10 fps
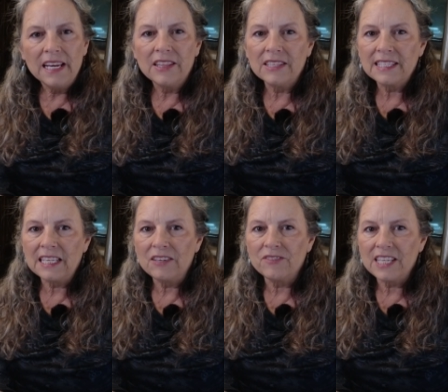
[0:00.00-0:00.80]
In the
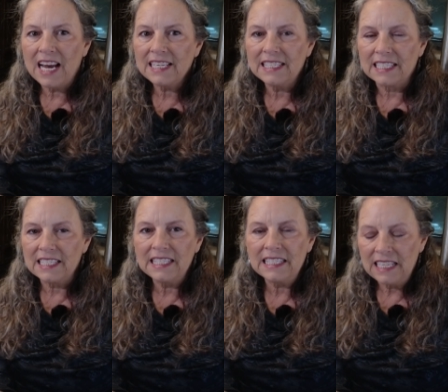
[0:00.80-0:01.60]
state of
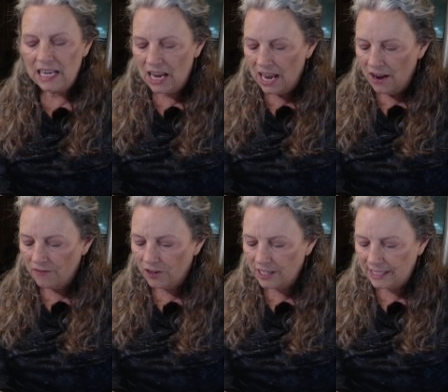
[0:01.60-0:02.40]
Texas,
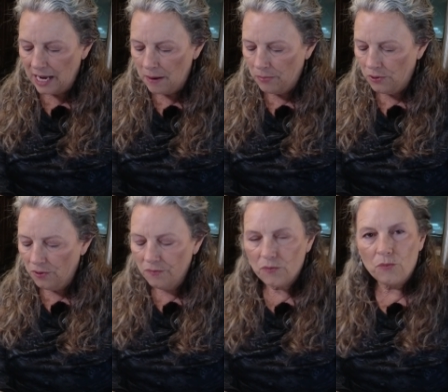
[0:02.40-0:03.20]
for
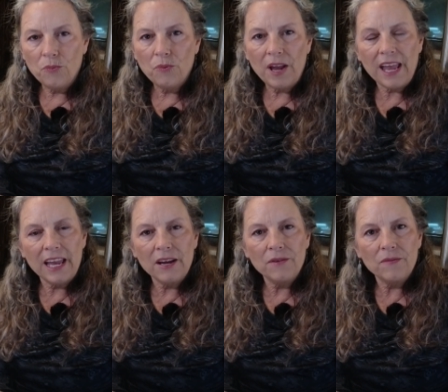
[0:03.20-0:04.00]
example,
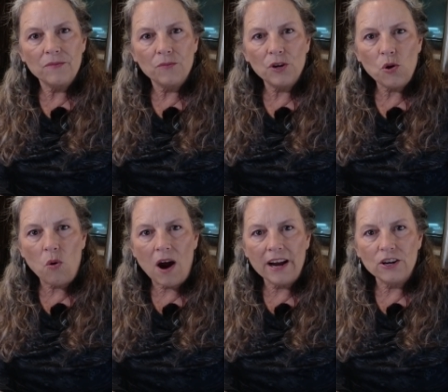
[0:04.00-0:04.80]
it
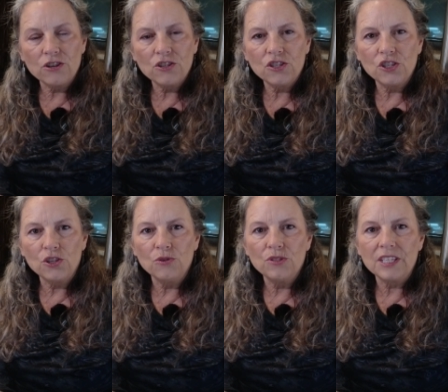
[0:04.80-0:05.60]
requires
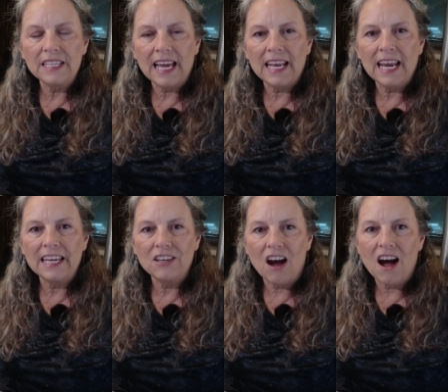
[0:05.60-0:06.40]
you to get
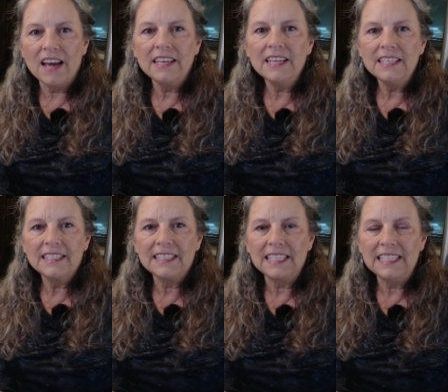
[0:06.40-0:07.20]
a
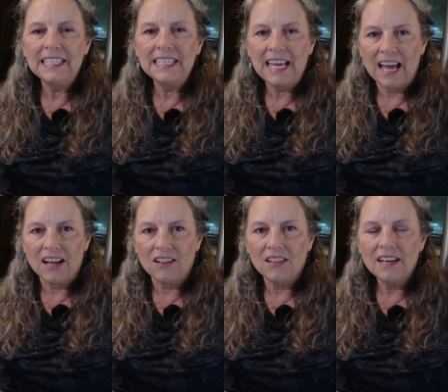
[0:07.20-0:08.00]

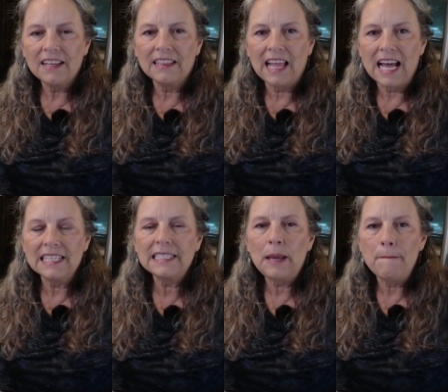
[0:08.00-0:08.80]
non-CDL
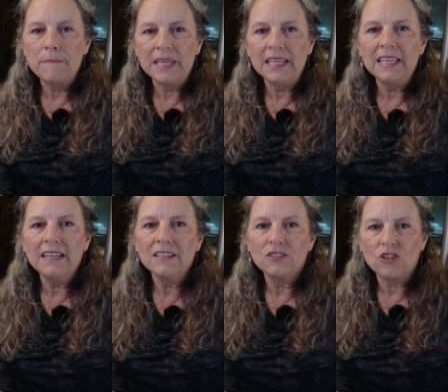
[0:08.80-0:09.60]
Class
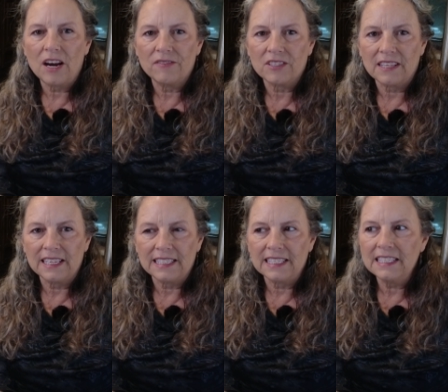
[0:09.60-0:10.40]
B driver's
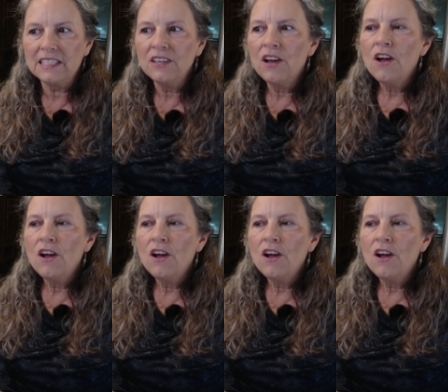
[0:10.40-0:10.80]
license